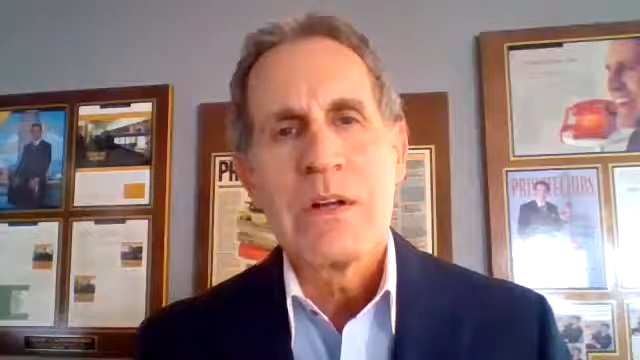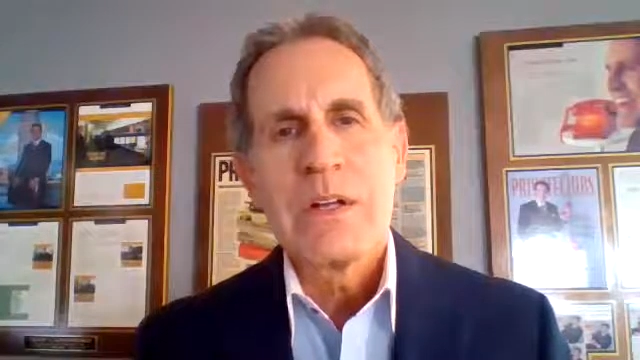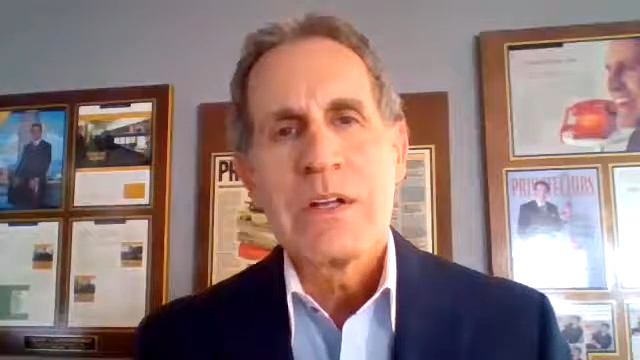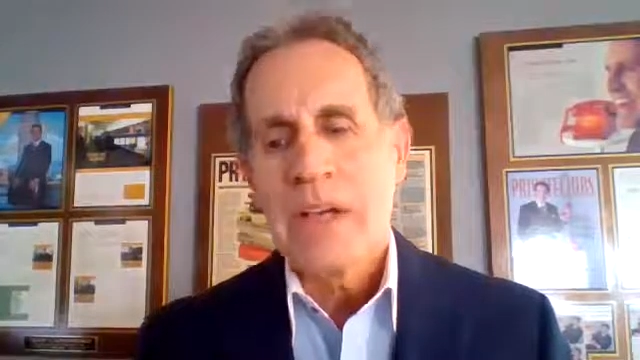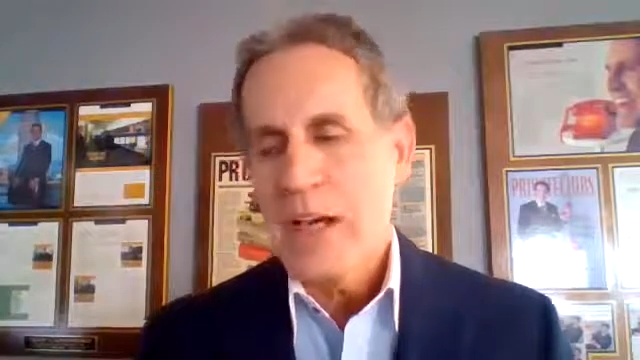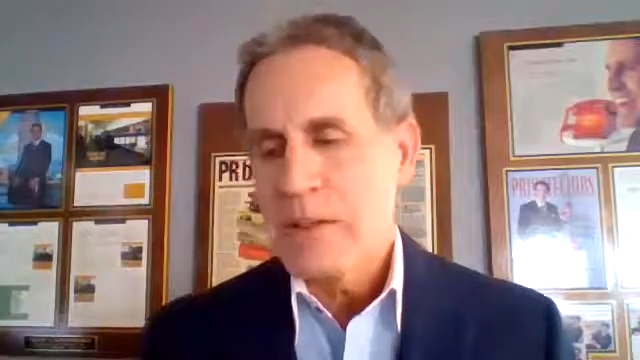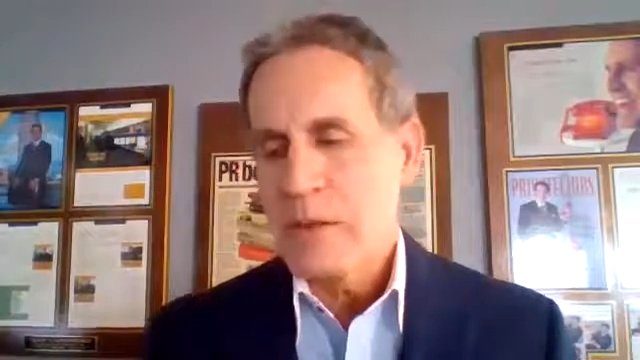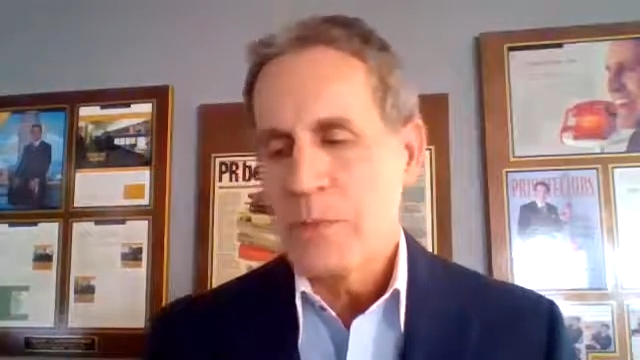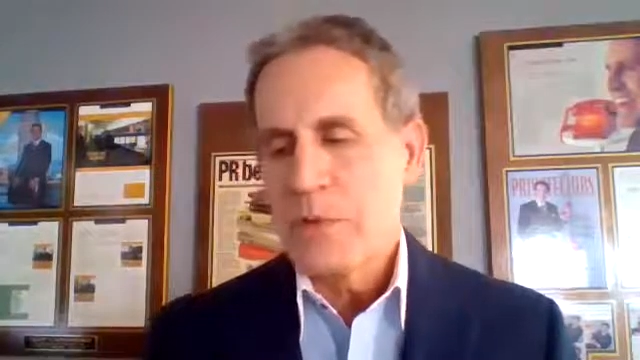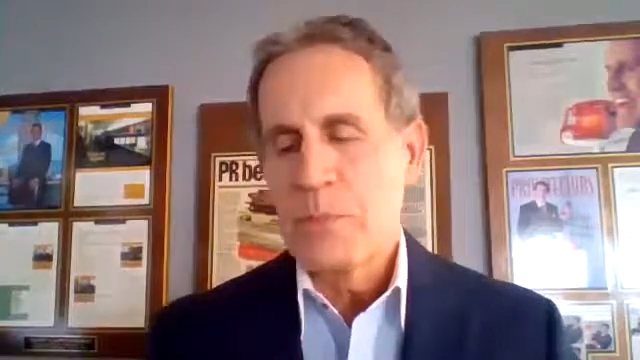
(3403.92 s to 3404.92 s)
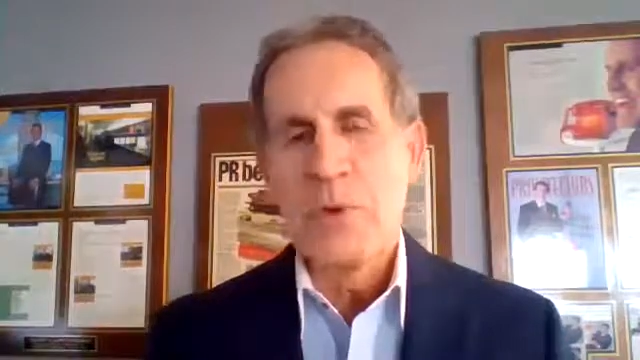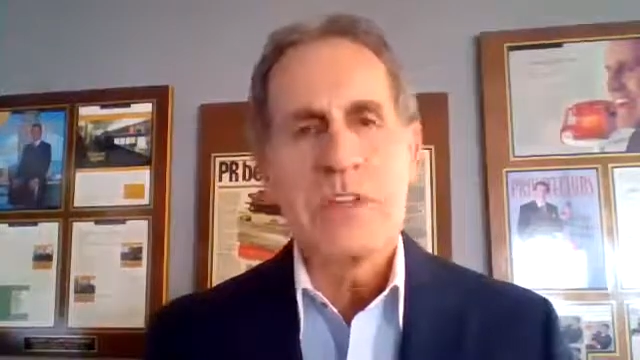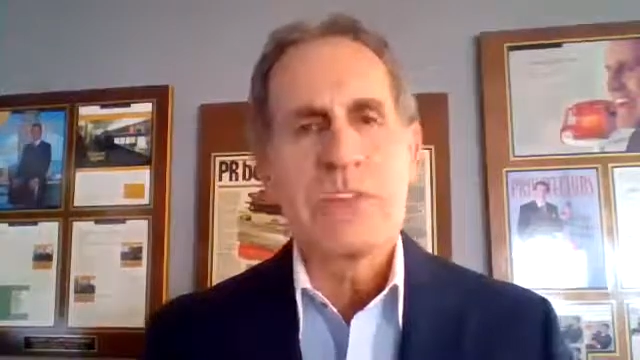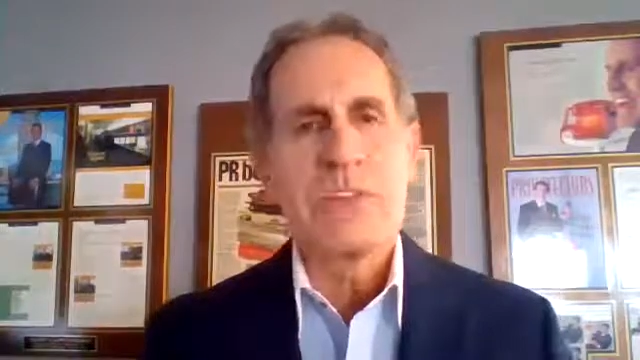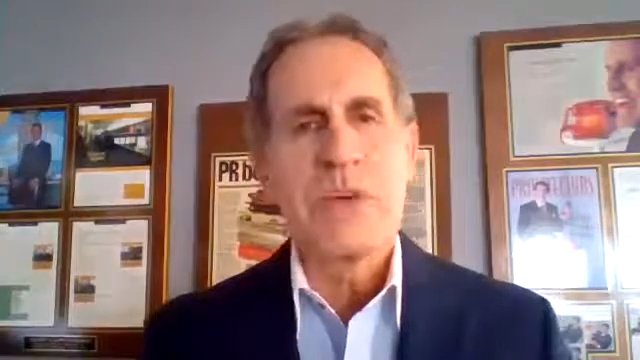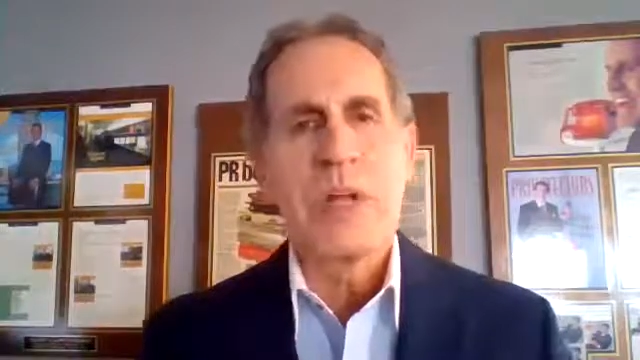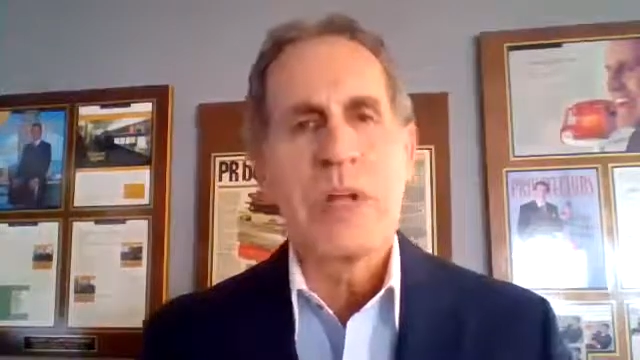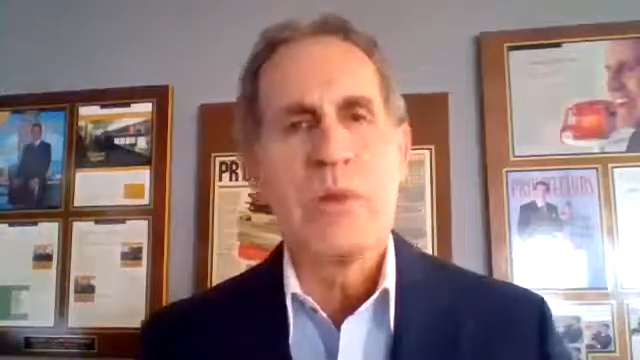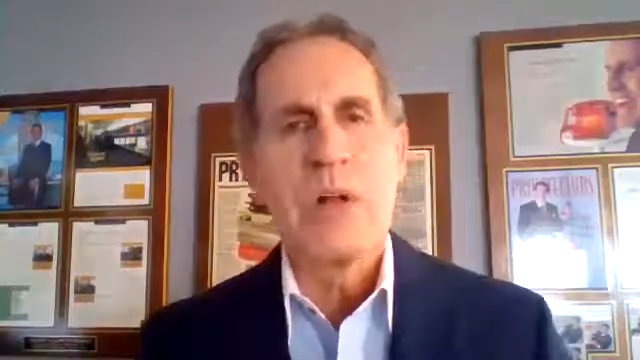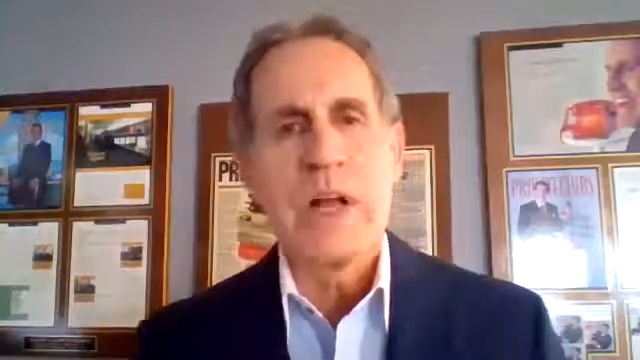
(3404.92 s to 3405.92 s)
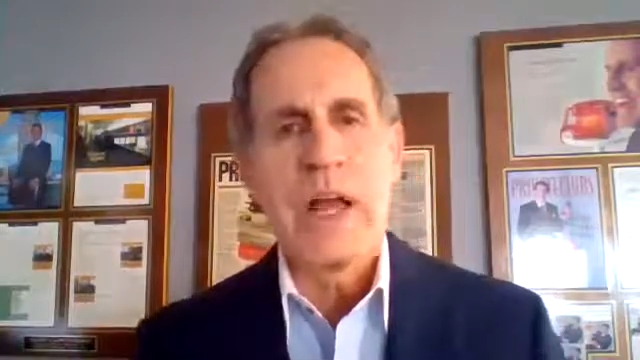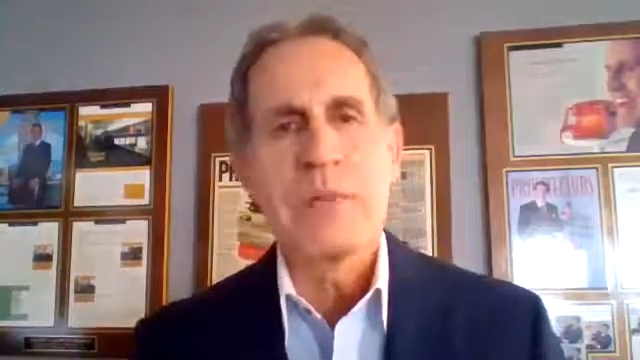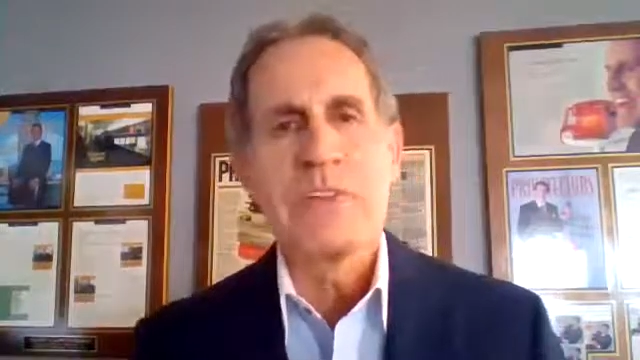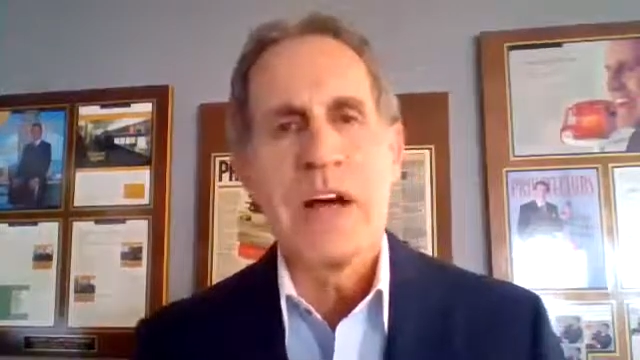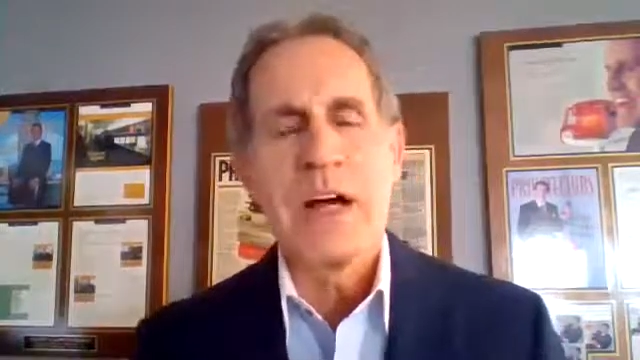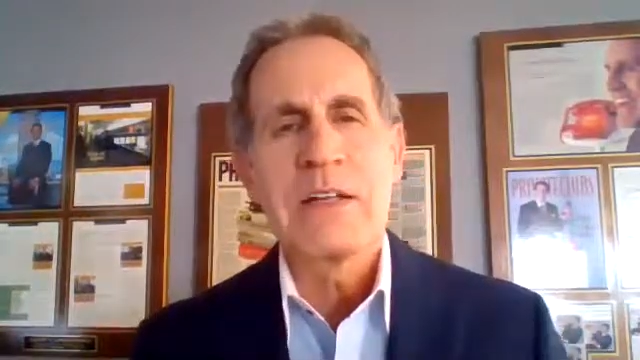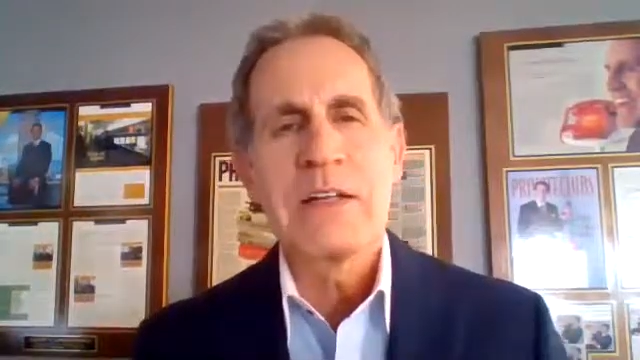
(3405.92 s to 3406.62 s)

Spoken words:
Yeah, the book is available on Amazon.